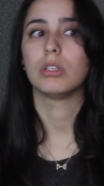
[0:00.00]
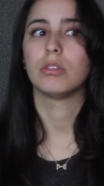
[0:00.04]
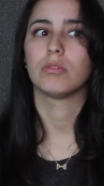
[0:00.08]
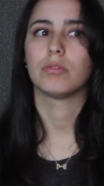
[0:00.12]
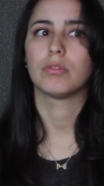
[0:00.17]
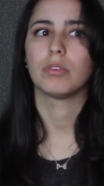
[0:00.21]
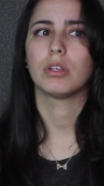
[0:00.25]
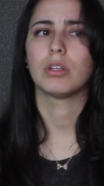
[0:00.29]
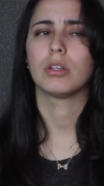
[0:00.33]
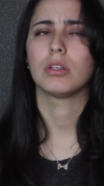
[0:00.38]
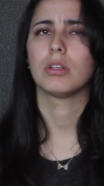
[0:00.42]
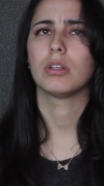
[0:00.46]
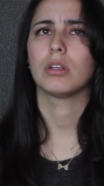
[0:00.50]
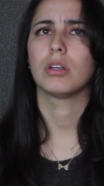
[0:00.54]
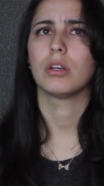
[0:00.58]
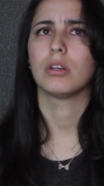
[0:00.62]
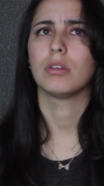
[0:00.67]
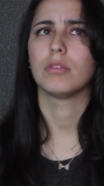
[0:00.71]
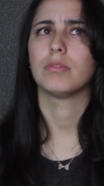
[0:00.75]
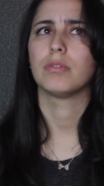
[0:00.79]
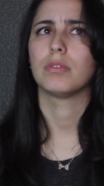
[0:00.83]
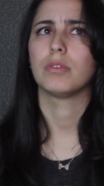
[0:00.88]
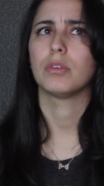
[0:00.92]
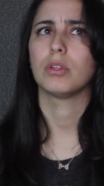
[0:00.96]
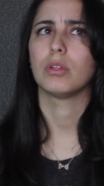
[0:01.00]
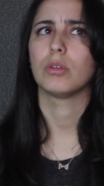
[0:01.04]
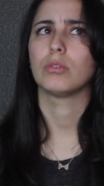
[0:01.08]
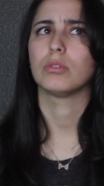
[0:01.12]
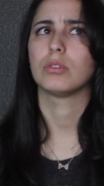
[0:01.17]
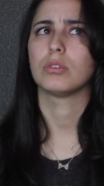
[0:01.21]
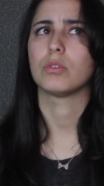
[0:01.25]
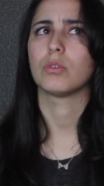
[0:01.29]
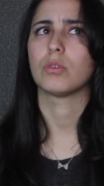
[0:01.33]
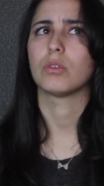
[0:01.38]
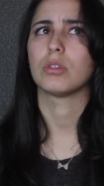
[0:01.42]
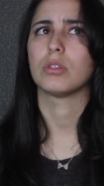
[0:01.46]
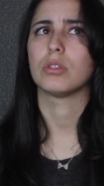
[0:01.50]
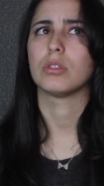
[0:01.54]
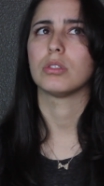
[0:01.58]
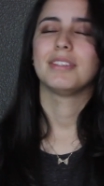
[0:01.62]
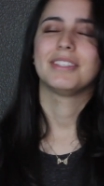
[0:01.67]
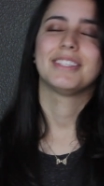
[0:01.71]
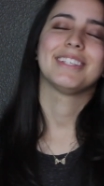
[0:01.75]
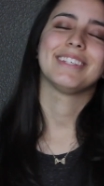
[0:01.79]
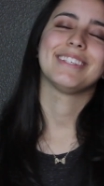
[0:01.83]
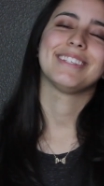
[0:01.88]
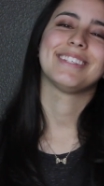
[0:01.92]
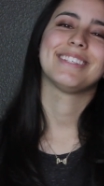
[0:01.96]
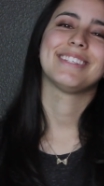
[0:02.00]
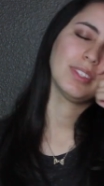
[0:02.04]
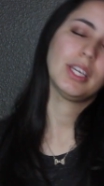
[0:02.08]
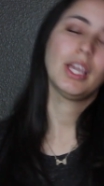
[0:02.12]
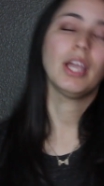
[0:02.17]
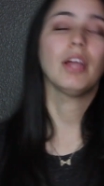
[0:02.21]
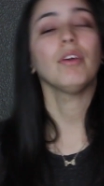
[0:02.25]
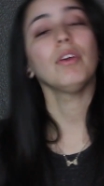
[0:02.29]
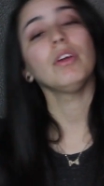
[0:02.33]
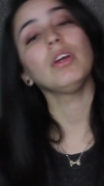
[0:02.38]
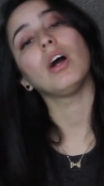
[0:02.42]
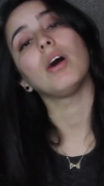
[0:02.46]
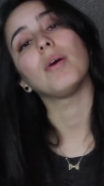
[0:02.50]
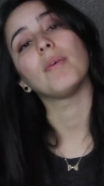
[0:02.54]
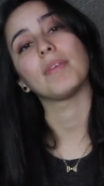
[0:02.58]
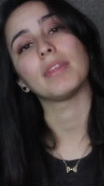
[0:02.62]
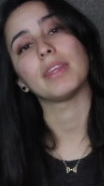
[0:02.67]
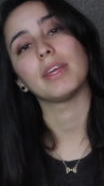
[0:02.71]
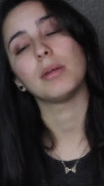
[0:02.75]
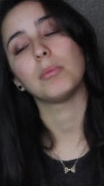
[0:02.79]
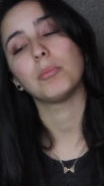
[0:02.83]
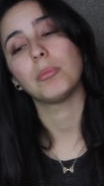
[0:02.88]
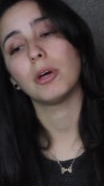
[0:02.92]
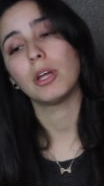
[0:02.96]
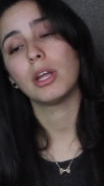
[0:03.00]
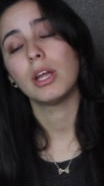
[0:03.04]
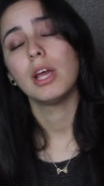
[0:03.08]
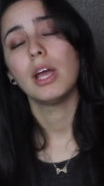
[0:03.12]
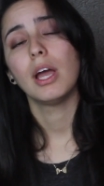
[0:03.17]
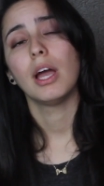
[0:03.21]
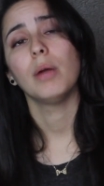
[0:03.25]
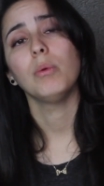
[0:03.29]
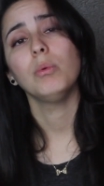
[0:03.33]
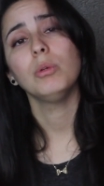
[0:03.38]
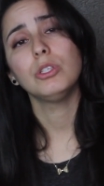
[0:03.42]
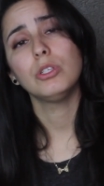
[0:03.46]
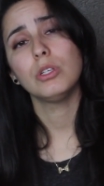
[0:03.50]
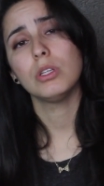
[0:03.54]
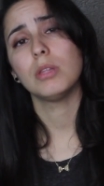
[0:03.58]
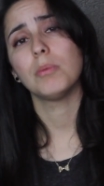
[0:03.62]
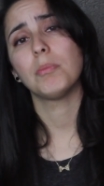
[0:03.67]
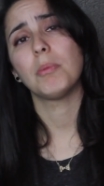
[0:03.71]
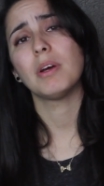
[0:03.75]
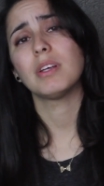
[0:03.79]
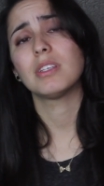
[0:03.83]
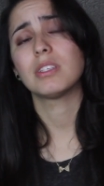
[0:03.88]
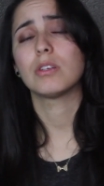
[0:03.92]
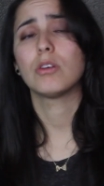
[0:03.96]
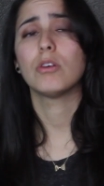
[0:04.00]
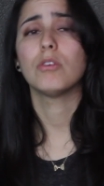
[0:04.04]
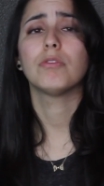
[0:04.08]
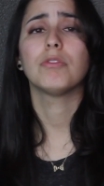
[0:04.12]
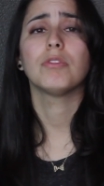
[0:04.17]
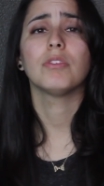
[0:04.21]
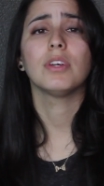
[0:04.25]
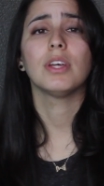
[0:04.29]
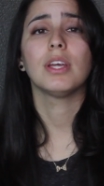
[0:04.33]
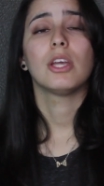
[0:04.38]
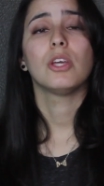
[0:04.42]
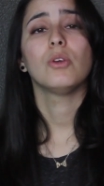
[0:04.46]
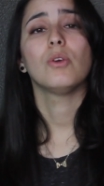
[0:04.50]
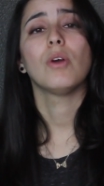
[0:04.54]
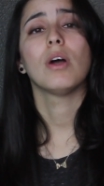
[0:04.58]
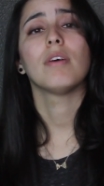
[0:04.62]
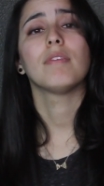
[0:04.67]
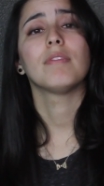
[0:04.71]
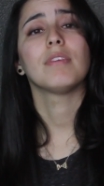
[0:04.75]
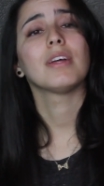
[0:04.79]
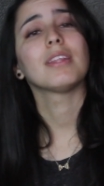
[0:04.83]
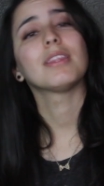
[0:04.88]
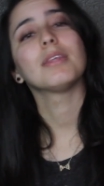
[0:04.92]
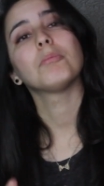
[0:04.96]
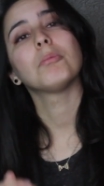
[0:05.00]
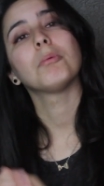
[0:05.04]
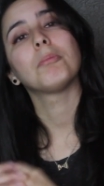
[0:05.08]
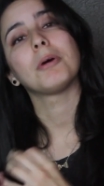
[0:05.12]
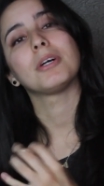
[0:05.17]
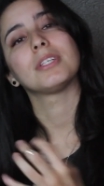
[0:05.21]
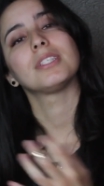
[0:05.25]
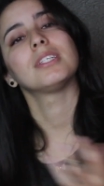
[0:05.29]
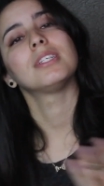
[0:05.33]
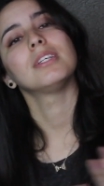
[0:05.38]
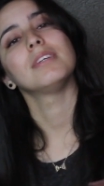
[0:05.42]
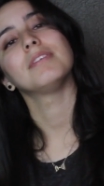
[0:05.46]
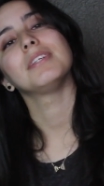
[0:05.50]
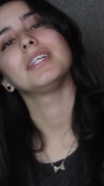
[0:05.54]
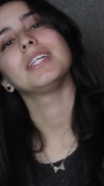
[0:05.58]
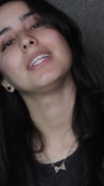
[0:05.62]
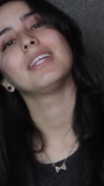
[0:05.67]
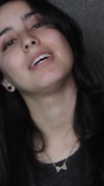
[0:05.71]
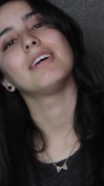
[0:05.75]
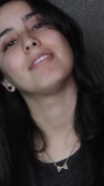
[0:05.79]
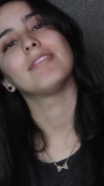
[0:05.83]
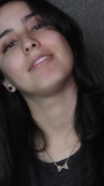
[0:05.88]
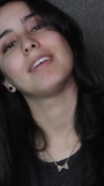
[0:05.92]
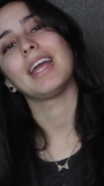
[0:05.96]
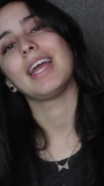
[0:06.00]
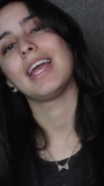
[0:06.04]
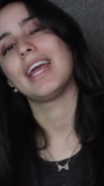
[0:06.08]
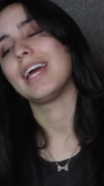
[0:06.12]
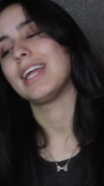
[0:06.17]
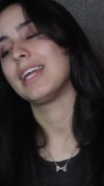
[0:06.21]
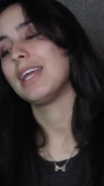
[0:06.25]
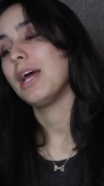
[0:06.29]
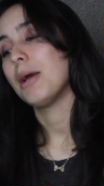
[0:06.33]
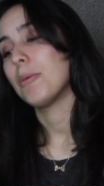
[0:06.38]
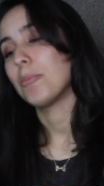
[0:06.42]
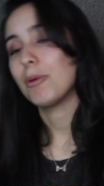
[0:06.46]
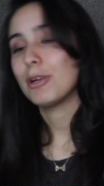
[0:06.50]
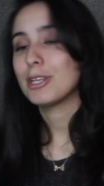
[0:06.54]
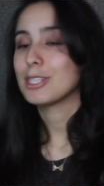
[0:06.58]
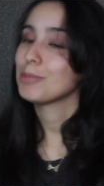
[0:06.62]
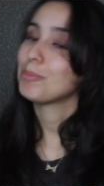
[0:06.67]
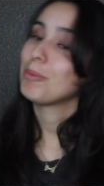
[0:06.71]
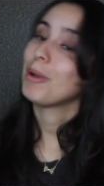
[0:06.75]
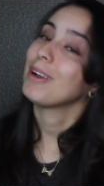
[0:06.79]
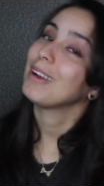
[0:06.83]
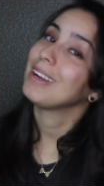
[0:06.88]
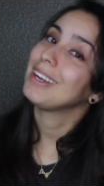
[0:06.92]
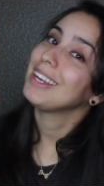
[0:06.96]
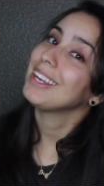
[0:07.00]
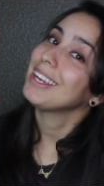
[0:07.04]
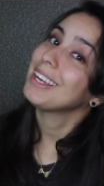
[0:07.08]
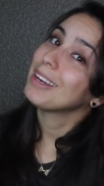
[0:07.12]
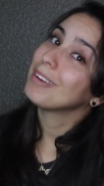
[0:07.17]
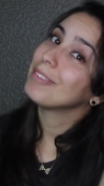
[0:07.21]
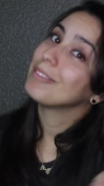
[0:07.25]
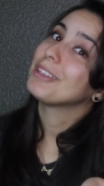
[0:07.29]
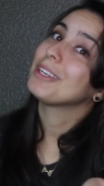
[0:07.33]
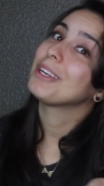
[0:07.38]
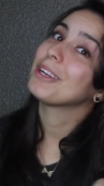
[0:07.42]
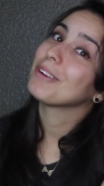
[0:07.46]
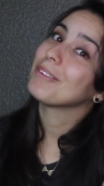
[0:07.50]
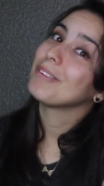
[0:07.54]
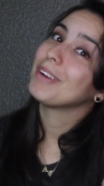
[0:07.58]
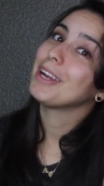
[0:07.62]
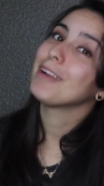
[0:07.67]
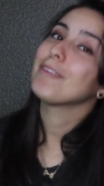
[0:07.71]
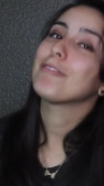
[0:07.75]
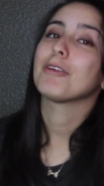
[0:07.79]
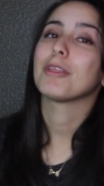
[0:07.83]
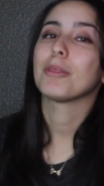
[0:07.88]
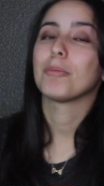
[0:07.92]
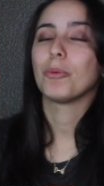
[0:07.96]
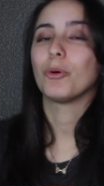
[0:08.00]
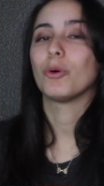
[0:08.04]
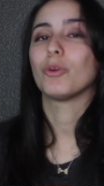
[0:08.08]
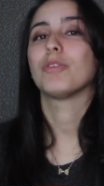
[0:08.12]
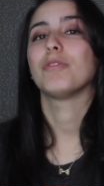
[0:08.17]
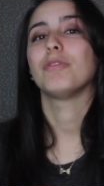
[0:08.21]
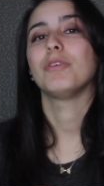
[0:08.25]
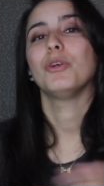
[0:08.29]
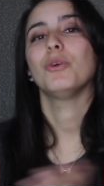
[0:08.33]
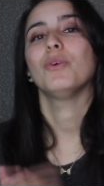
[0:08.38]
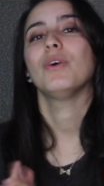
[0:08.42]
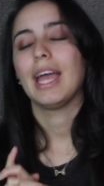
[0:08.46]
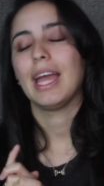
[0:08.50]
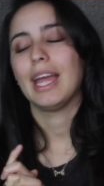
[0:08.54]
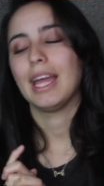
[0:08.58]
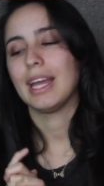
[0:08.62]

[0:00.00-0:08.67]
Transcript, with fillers: in front of closed doors, just carry on with it. But I wish you the best and hopefully you have nothing but positivity, love, and prosperity coming your way for the both of you.